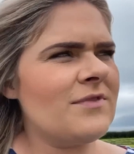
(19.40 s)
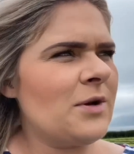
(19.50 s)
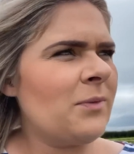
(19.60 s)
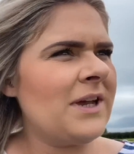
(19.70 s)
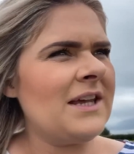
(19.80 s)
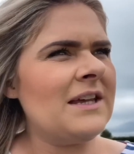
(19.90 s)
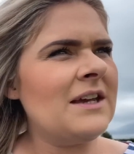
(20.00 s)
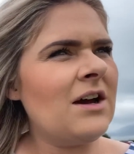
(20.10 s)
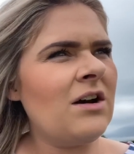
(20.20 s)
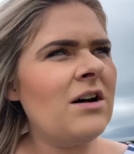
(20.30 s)

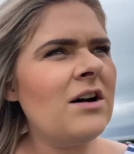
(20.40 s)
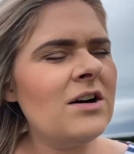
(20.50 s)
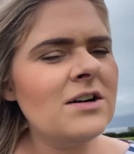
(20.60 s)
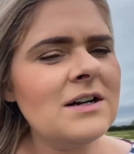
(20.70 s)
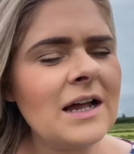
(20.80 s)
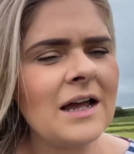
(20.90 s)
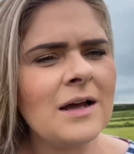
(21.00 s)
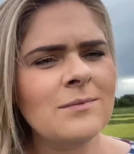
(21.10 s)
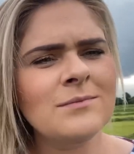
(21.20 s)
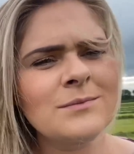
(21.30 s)
We are
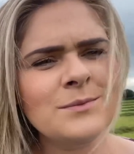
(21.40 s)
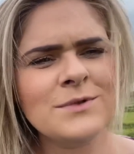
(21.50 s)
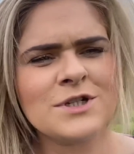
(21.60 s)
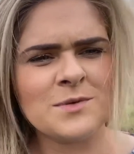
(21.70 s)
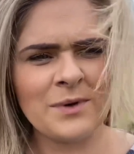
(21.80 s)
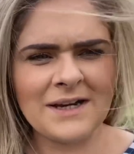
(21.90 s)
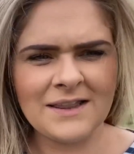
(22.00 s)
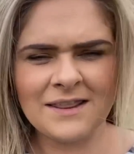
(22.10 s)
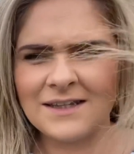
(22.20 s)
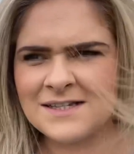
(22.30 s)
just
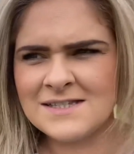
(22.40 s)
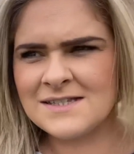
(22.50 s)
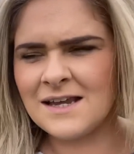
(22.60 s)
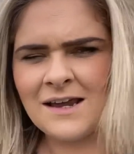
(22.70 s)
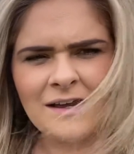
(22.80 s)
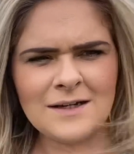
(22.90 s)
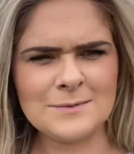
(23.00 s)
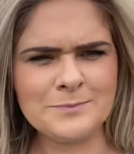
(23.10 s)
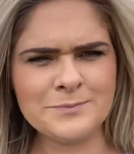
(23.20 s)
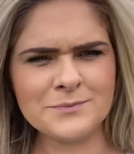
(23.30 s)
bringing this,
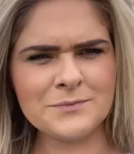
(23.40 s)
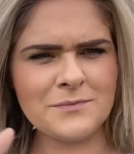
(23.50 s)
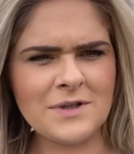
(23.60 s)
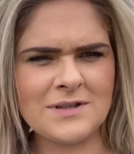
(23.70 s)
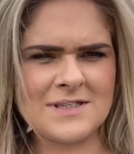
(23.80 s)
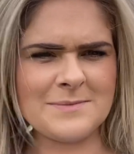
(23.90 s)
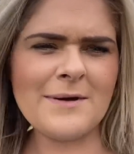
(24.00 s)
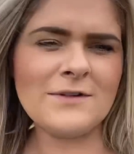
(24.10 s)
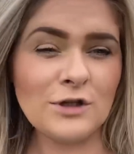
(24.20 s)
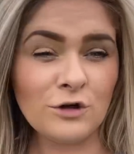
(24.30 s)
this is a
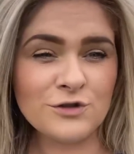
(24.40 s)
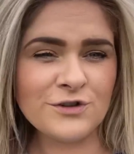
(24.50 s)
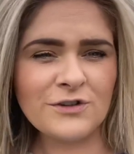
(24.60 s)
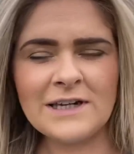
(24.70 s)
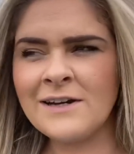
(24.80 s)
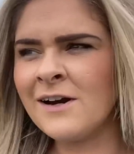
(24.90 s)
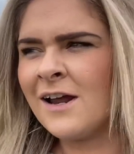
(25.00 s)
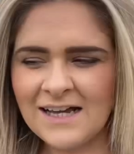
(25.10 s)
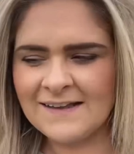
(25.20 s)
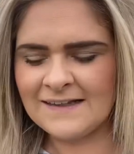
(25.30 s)
bit of a long jaw here,
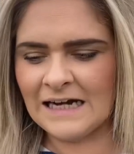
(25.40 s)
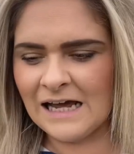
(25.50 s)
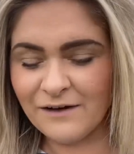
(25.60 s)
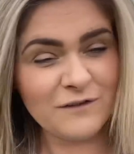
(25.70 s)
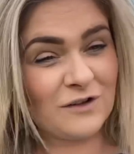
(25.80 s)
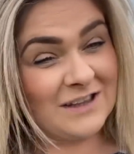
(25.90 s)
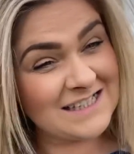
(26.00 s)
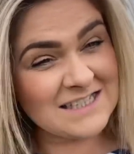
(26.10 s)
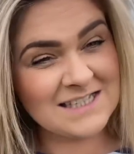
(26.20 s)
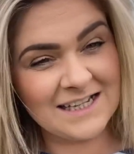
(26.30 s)
and then after
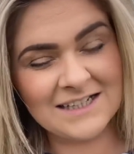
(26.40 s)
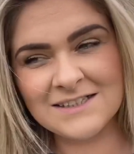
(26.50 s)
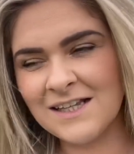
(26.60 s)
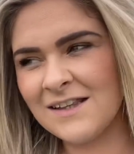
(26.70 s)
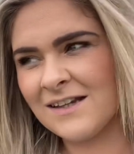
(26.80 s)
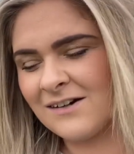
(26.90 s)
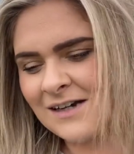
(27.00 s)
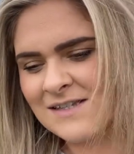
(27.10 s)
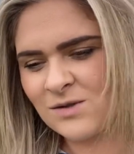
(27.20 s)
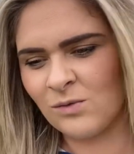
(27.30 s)
this is in, there
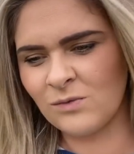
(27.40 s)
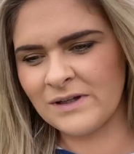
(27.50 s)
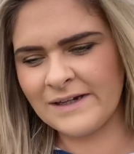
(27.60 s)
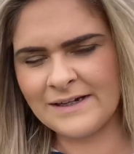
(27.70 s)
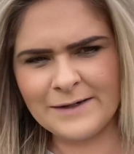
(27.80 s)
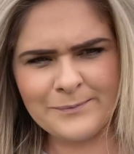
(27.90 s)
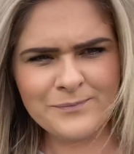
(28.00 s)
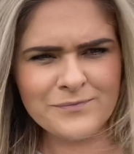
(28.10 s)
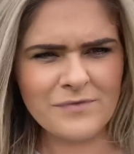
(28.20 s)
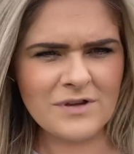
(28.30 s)
is only
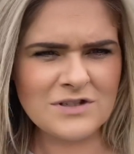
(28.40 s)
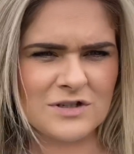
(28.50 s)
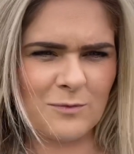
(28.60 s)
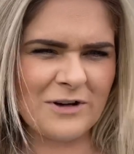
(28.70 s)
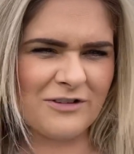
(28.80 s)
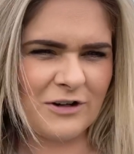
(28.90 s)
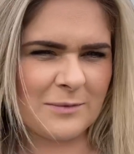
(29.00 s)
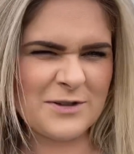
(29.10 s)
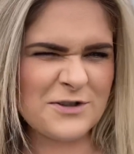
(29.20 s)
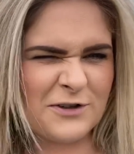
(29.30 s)
somewhere around
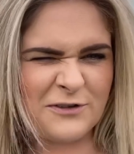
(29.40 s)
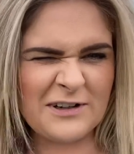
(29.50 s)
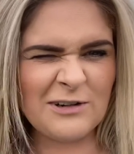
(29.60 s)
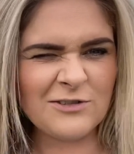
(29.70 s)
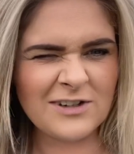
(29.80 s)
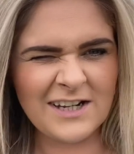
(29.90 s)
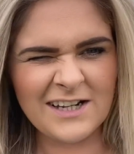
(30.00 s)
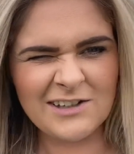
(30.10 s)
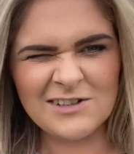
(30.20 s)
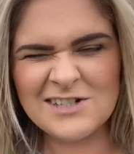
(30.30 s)
about 200 or 300
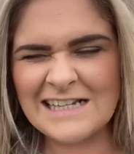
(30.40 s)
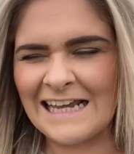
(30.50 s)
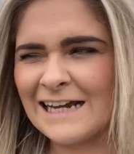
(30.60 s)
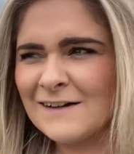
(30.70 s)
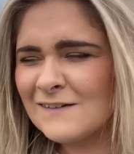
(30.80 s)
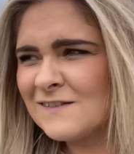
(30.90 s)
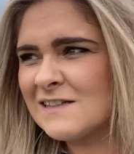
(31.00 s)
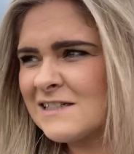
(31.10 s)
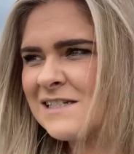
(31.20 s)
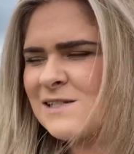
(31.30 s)
acres left.
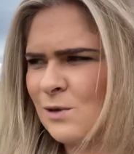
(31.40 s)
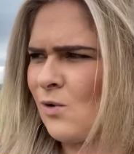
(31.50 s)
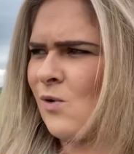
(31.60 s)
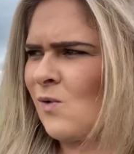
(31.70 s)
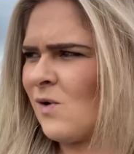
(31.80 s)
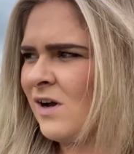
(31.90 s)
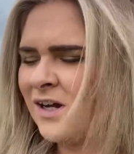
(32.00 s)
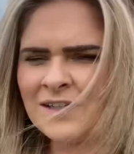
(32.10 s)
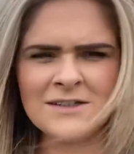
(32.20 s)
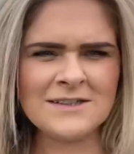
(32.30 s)
So
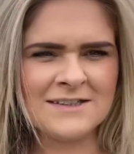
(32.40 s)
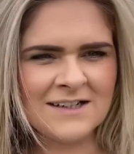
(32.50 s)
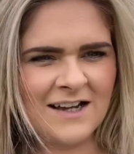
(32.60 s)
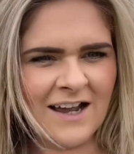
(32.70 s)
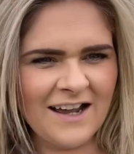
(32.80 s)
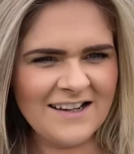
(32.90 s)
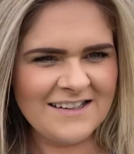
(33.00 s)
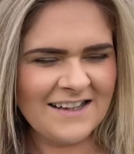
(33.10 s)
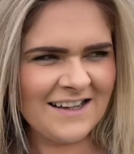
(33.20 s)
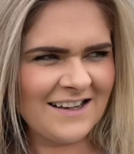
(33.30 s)

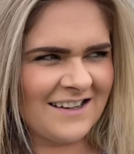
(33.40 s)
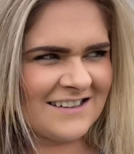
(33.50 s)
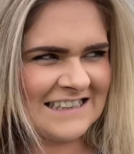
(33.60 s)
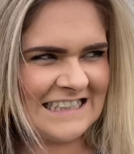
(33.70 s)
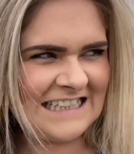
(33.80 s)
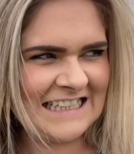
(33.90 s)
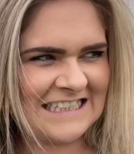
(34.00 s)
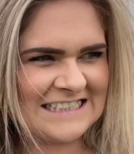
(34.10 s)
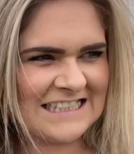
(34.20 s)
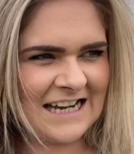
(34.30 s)
yeah, it